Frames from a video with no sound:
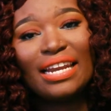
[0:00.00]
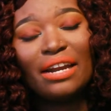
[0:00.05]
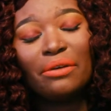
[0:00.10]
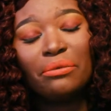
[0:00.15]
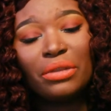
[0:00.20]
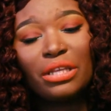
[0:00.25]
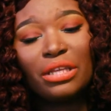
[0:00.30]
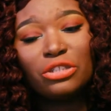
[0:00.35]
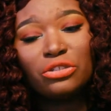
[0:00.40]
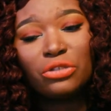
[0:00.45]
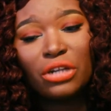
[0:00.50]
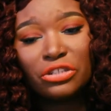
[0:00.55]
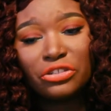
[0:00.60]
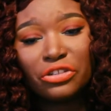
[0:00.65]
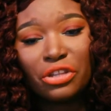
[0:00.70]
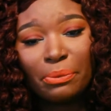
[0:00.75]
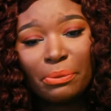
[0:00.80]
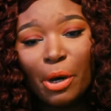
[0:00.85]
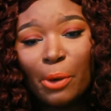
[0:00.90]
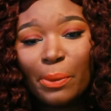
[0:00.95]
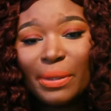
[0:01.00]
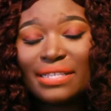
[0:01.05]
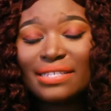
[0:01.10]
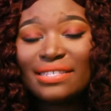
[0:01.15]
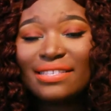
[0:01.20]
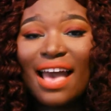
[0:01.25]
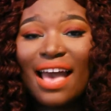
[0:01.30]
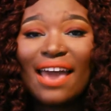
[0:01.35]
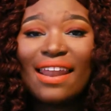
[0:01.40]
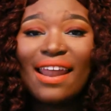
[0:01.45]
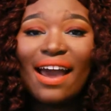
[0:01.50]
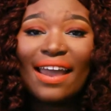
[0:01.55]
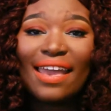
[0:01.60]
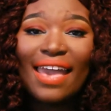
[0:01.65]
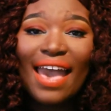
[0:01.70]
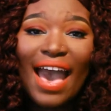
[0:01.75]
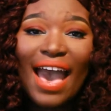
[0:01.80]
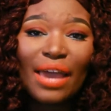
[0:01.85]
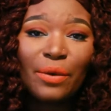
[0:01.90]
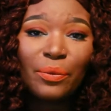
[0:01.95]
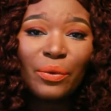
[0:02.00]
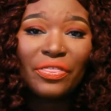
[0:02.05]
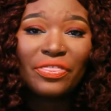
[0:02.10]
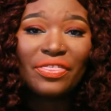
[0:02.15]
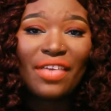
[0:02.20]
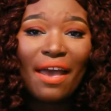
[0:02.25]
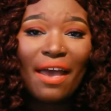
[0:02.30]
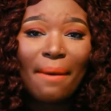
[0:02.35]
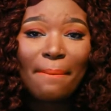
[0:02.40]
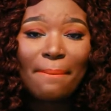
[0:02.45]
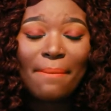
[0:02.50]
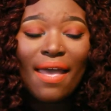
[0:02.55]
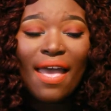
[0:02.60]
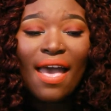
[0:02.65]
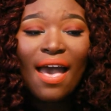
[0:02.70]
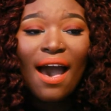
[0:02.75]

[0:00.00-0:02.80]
and I really treasure the moments that I had with them.